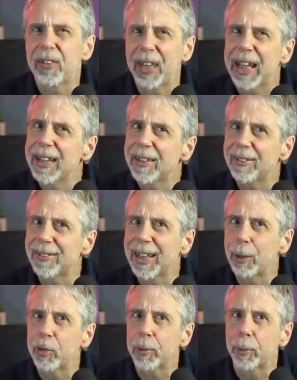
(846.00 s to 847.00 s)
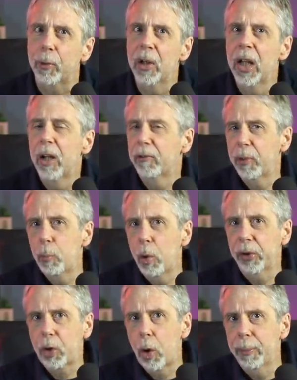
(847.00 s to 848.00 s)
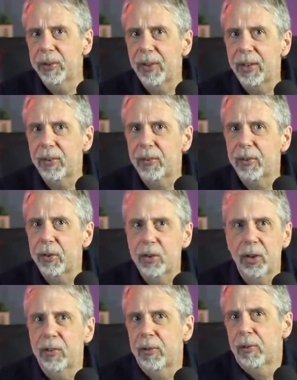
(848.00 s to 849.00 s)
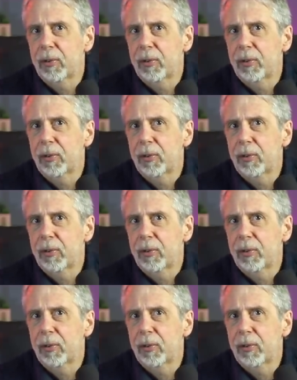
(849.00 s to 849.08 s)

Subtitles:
is indistinguishable from what commentators such as